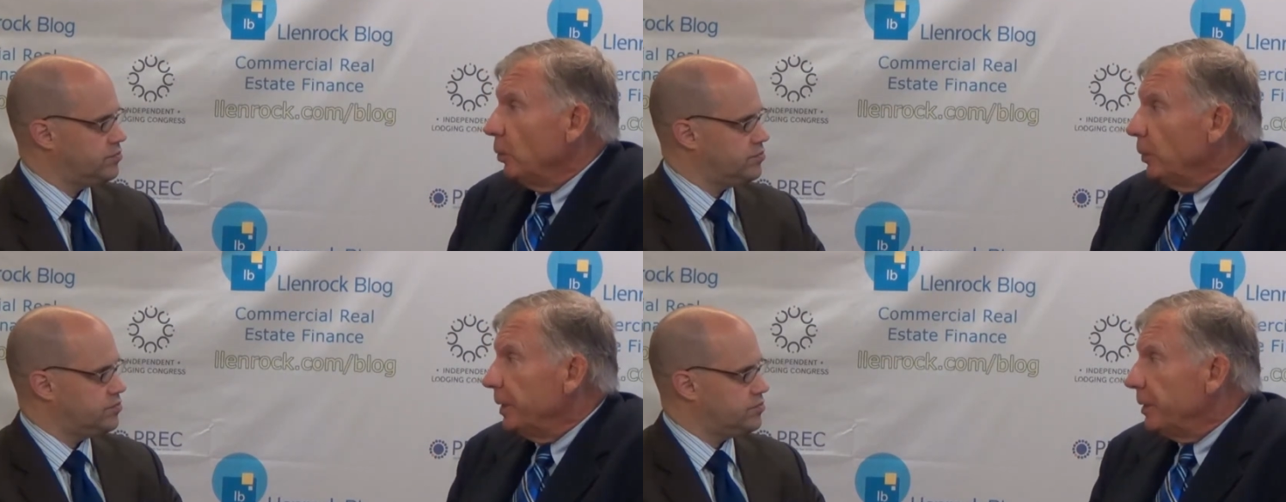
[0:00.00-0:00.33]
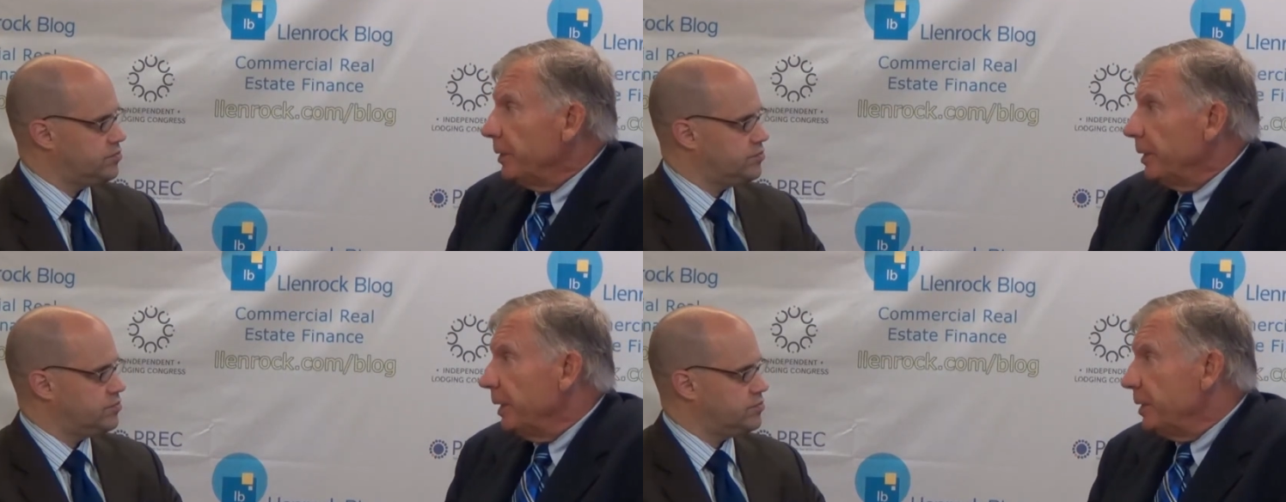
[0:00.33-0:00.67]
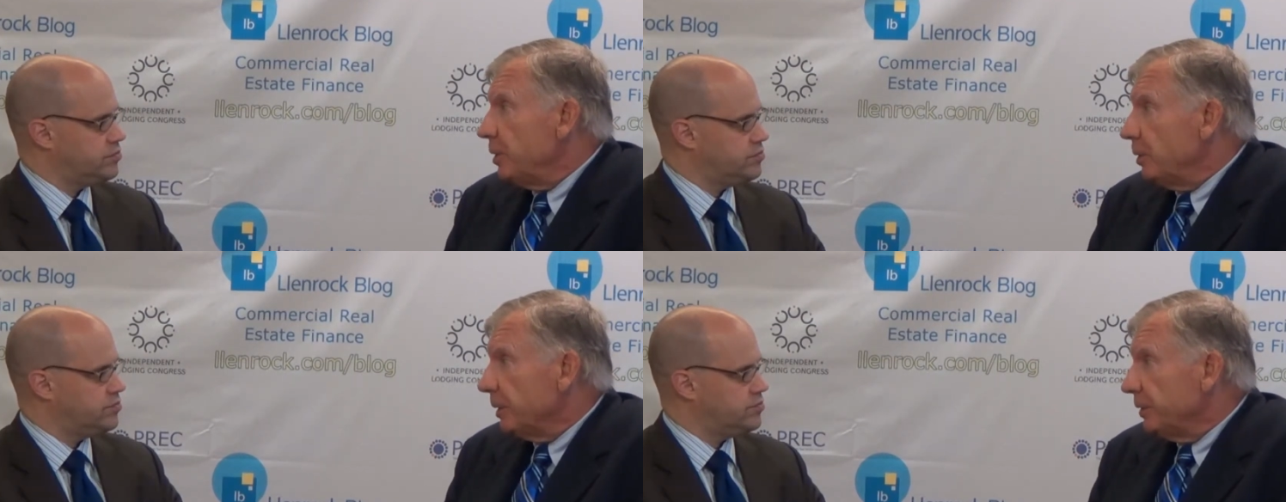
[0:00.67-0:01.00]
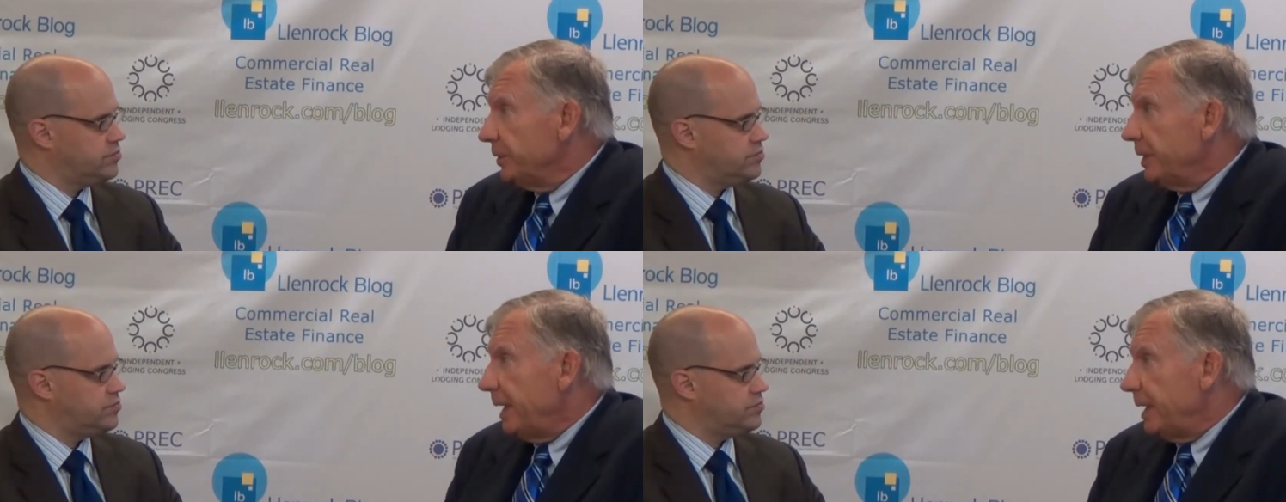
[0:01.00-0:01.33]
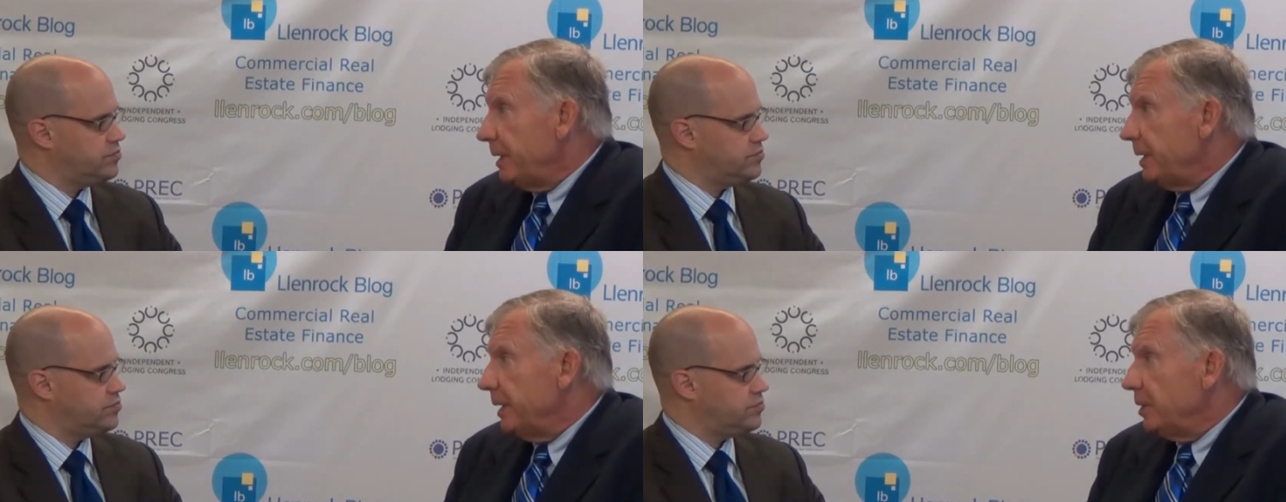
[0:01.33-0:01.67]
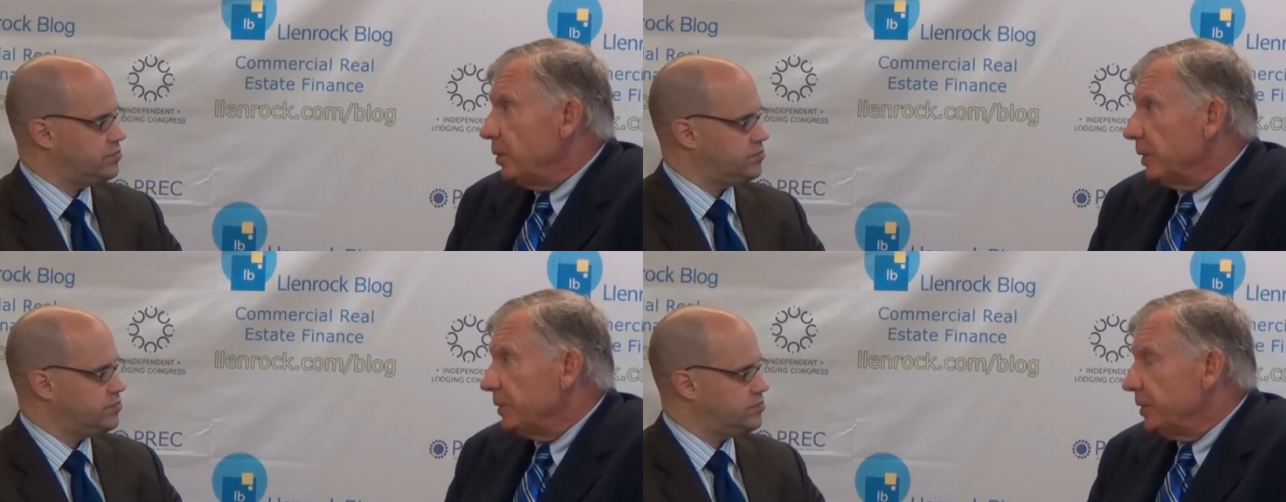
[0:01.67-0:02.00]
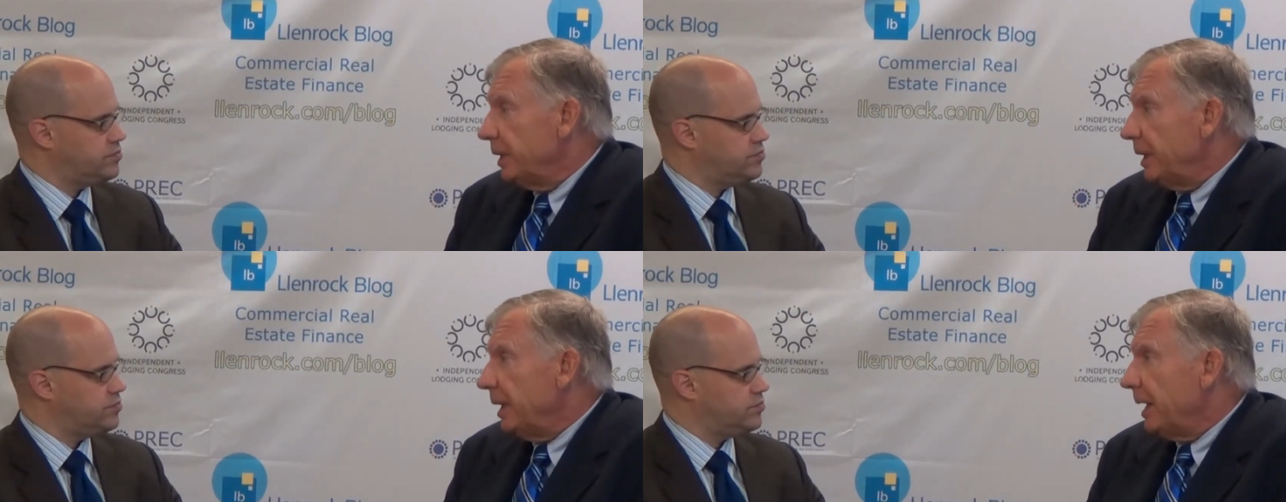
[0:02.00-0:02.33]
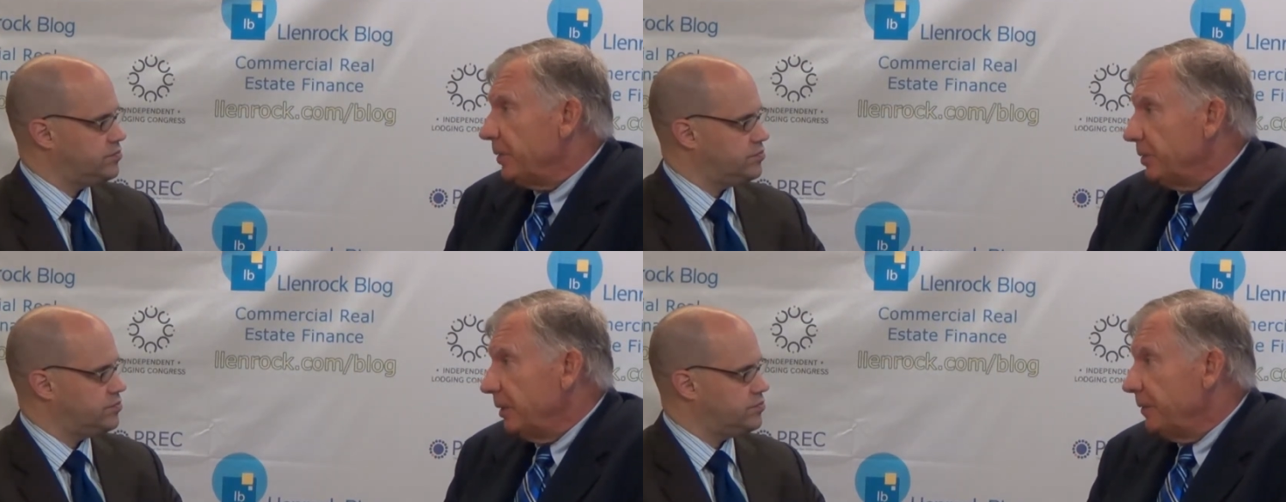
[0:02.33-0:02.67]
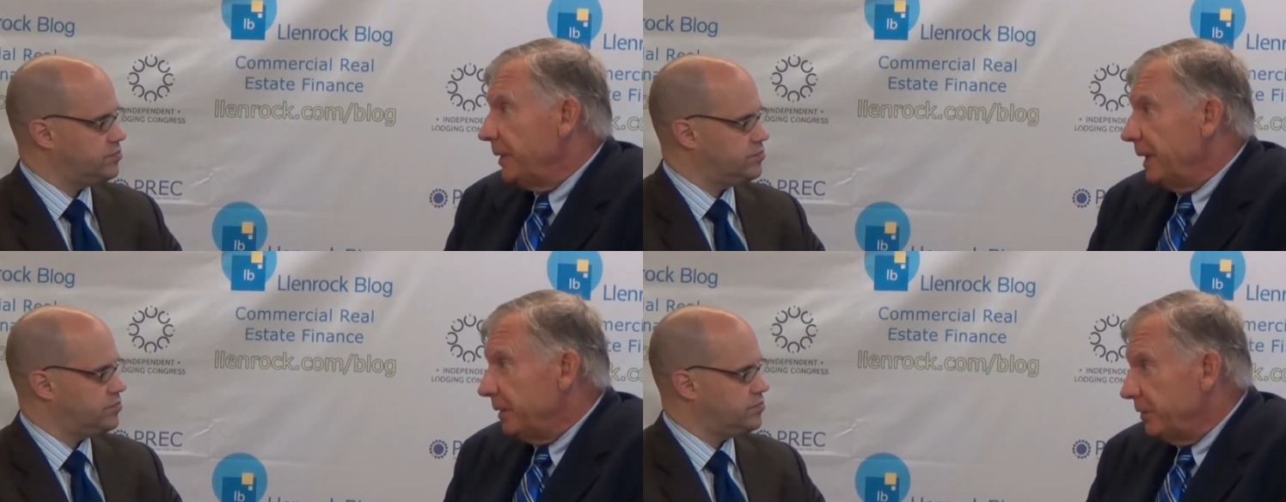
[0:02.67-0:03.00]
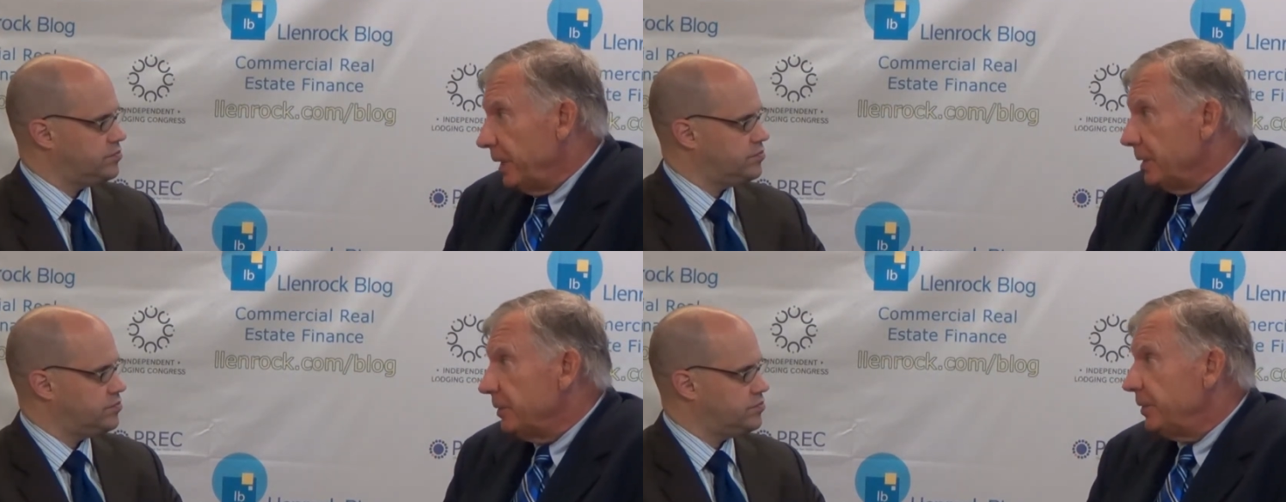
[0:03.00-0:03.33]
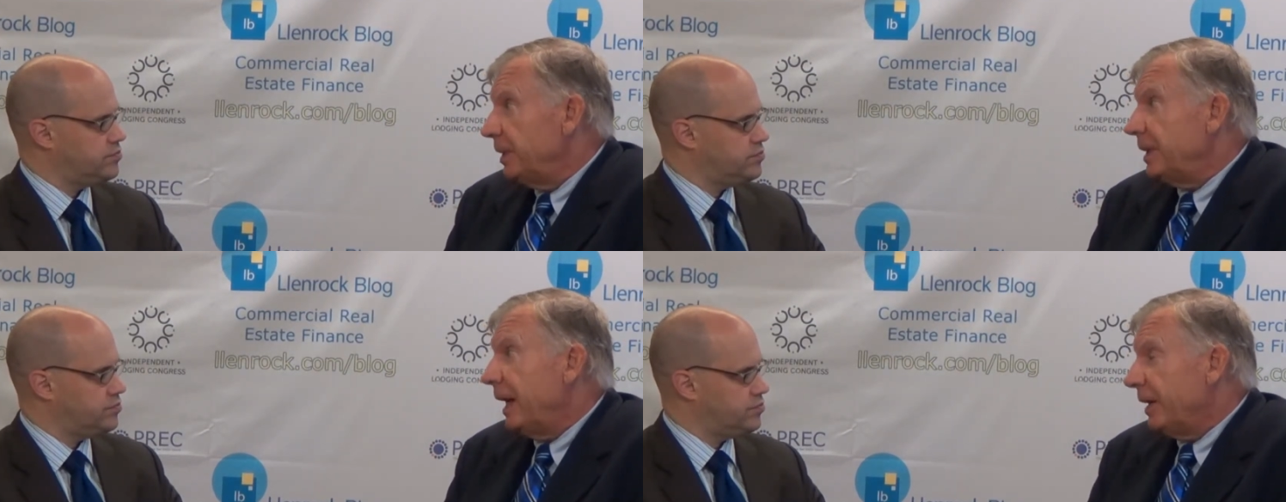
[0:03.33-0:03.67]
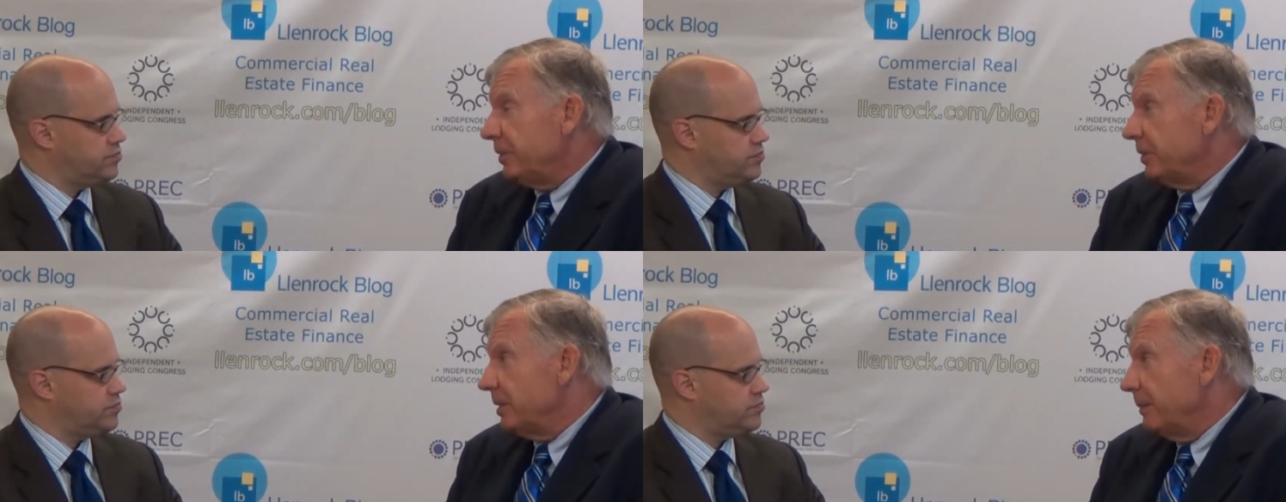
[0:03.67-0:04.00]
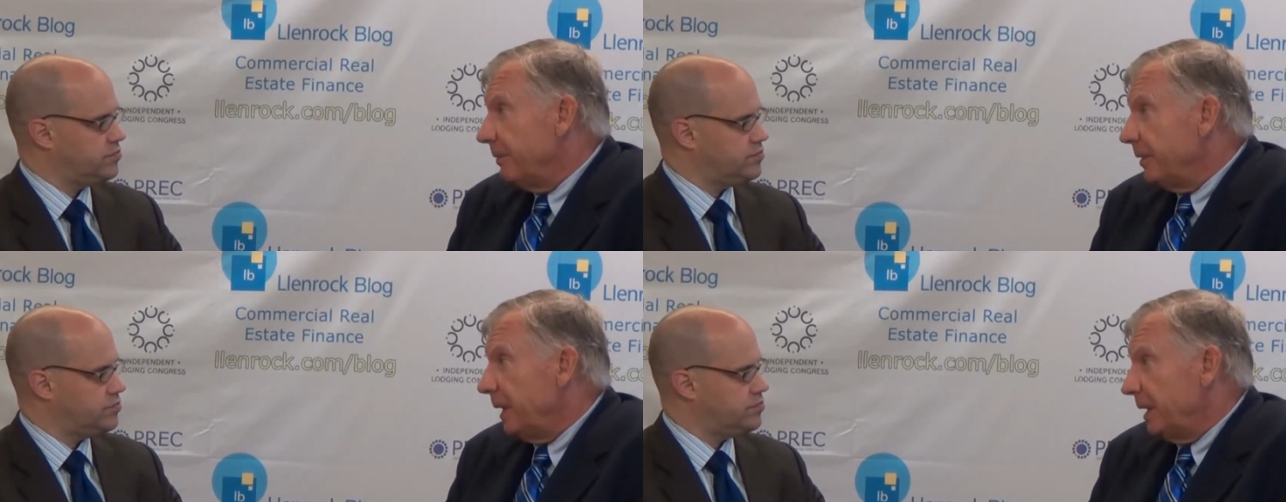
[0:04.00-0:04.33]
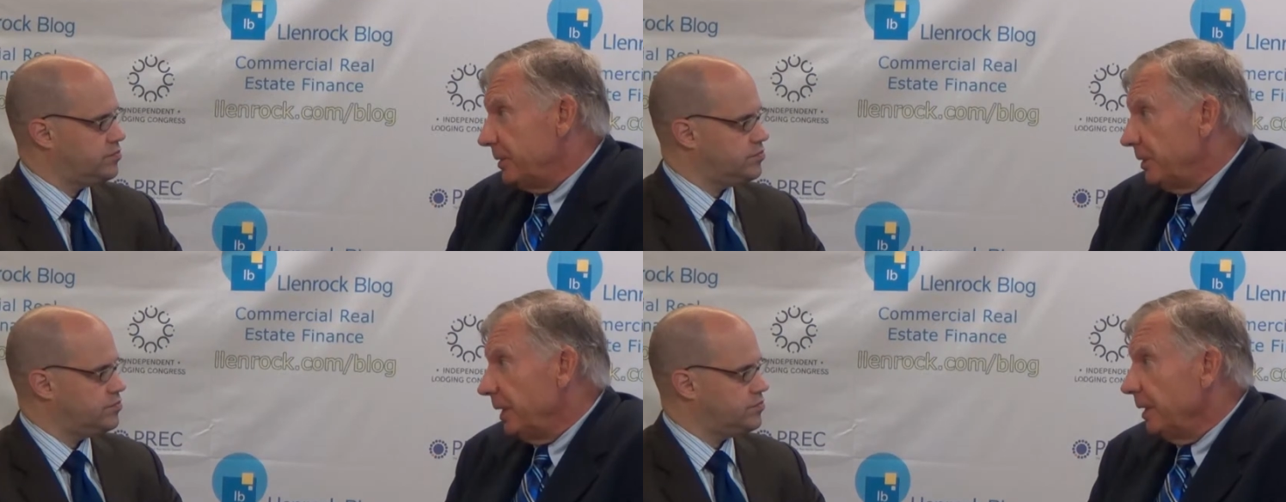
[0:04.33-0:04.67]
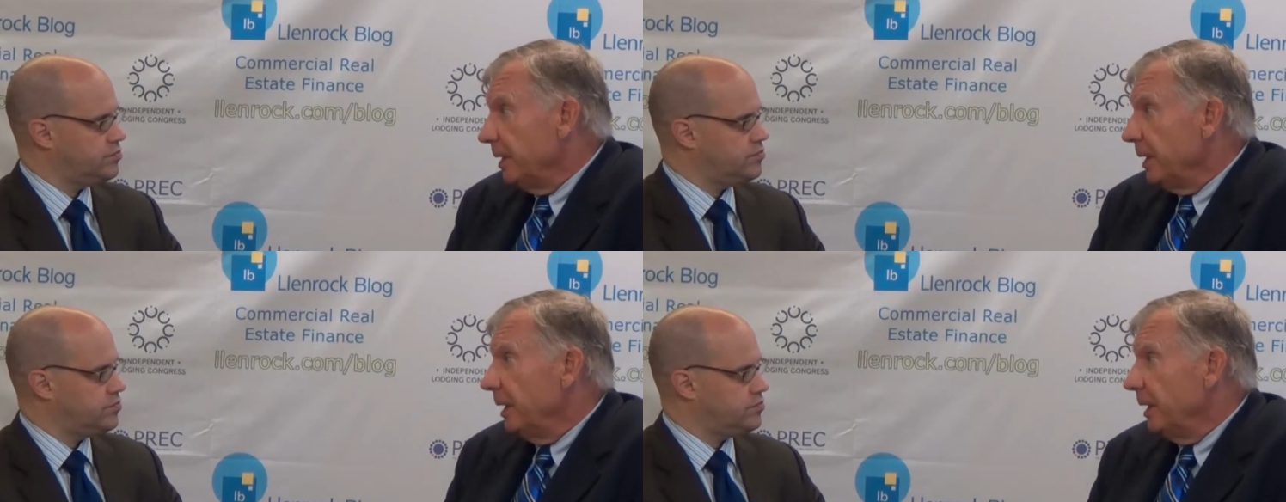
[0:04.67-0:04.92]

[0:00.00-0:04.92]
Speaker 1: with uh, New York State and New York City Housing Finance Agency, tax-exempt financing.